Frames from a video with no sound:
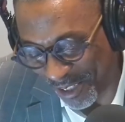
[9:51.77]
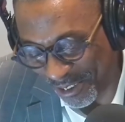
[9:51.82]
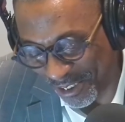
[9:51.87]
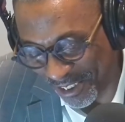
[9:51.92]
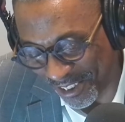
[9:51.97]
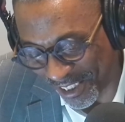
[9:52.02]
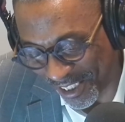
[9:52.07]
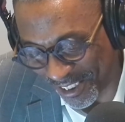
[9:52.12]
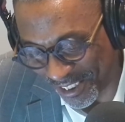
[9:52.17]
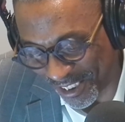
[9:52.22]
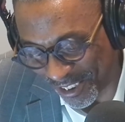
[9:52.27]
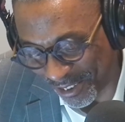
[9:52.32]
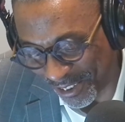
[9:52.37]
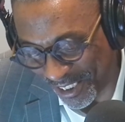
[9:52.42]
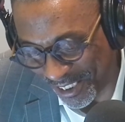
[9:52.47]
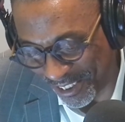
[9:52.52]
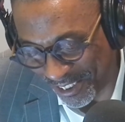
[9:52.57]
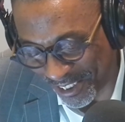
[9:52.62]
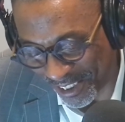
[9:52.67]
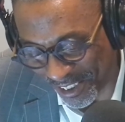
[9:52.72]
New Jersey,
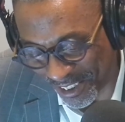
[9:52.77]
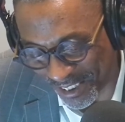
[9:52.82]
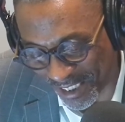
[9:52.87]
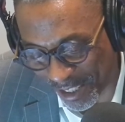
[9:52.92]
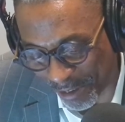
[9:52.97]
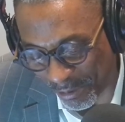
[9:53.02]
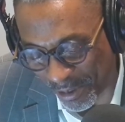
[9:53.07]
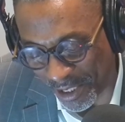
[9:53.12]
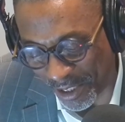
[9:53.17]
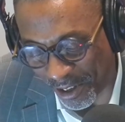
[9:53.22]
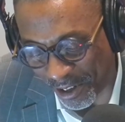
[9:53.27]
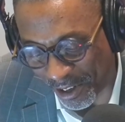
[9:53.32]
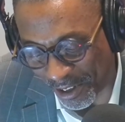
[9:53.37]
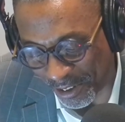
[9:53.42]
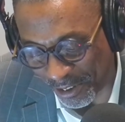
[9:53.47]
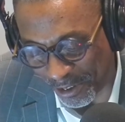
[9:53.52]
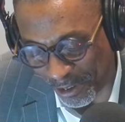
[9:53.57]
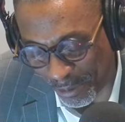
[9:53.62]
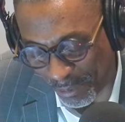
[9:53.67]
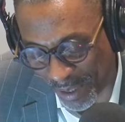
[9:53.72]
Trenton, New Jersey, I read an
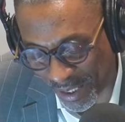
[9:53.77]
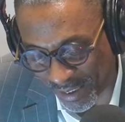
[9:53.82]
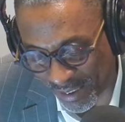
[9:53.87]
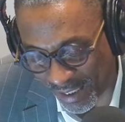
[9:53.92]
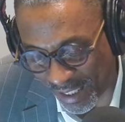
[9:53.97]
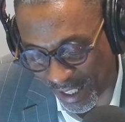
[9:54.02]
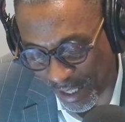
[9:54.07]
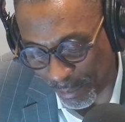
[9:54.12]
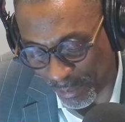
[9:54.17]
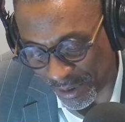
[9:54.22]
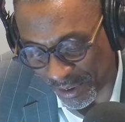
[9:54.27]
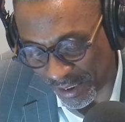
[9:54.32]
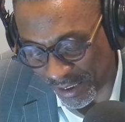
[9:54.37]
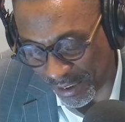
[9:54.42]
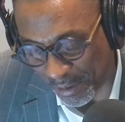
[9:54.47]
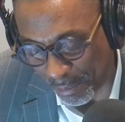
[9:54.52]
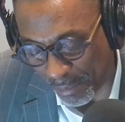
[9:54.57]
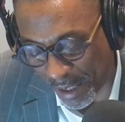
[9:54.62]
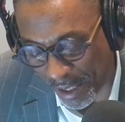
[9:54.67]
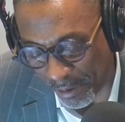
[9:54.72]
article about Thomas and
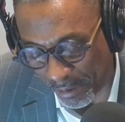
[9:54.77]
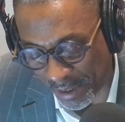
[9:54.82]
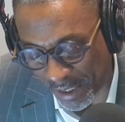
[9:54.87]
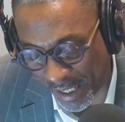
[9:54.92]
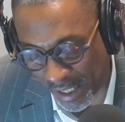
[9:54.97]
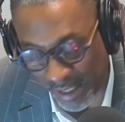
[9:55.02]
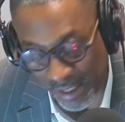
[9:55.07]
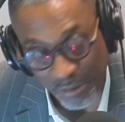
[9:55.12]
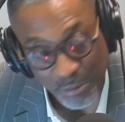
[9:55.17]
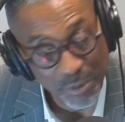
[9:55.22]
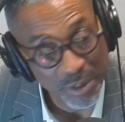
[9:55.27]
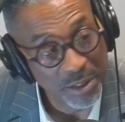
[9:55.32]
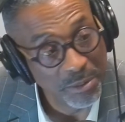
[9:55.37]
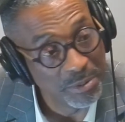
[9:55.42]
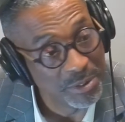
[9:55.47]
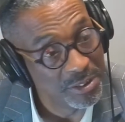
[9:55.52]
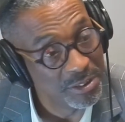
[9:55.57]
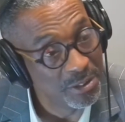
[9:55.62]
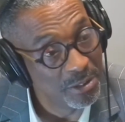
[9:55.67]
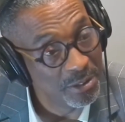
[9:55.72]
uh-huh. Marriott and what he
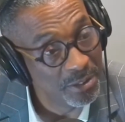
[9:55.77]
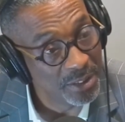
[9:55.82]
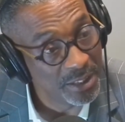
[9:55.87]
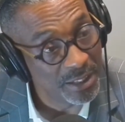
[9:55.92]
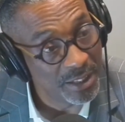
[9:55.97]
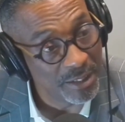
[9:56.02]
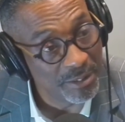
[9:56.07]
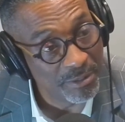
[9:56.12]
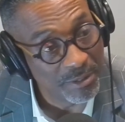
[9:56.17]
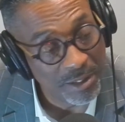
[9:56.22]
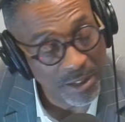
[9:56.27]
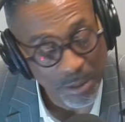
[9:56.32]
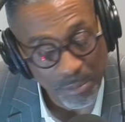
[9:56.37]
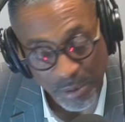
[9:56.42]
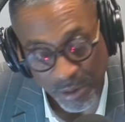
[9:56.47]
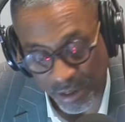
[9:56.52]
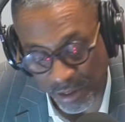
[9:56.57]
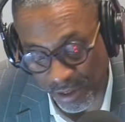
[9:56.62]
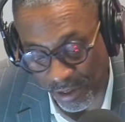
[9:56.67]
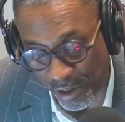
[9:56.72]
was doing, and a couple
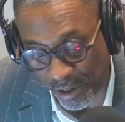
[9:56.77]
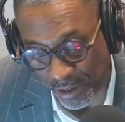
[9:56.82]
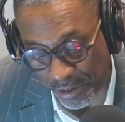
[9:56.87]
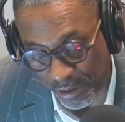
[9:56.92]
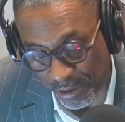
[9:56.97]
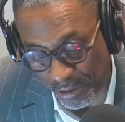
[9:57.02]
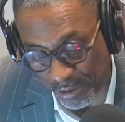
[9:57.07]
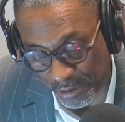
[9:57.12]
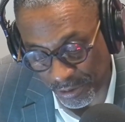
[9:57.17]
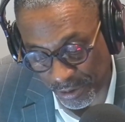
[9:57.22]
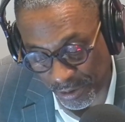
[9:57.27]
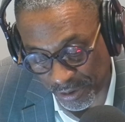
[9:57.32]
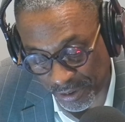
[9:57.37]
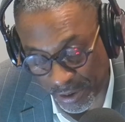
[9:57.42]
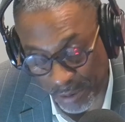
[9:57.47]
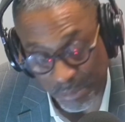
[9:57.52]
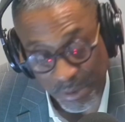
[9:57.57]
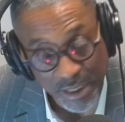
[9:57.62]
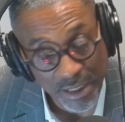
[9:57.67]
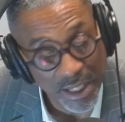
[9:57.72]
mm-hmm. good articles on
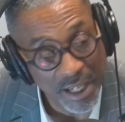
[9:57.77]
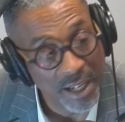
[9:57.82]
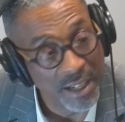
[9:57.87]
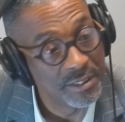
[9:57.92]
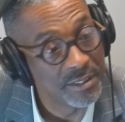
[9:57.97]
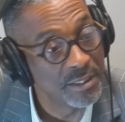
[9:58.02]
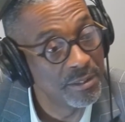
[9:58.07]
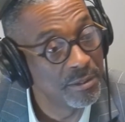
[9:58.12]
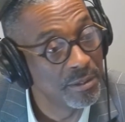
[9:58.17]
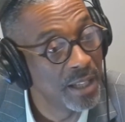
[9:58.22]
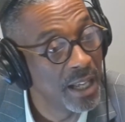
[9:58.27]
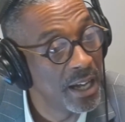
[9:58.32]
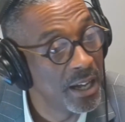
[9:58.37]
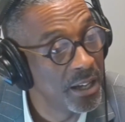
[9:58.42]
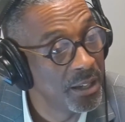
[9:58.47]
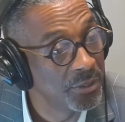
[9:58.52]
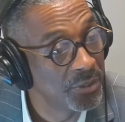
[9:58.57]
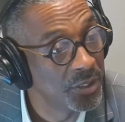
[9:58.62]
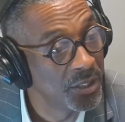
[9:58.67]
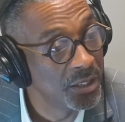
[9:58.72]
some of the guys whose
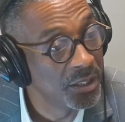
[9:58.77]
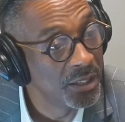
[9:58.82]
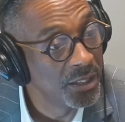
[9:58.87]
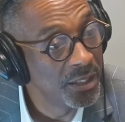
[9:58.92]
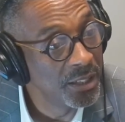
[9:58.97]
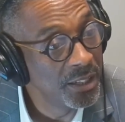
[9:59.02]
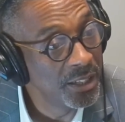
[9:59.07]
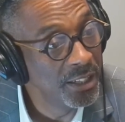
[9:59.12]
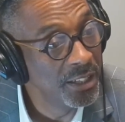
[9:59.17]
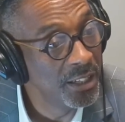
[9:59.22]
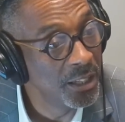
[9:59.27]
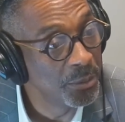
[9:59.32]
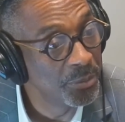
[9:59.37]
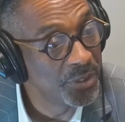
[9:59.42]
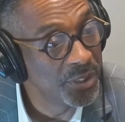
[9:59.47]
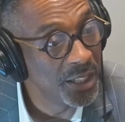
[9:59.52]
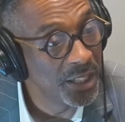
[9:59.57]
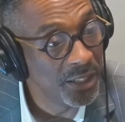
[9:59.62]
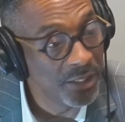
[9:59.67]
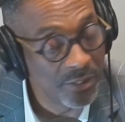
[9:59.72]
lives he helped
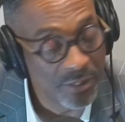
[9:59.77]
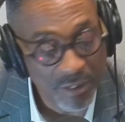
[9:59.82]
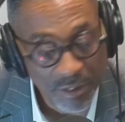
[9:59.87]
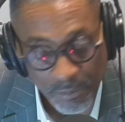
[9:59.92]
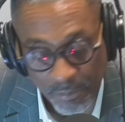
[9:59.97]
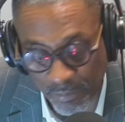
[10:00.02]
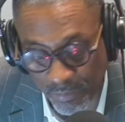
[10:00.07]
change.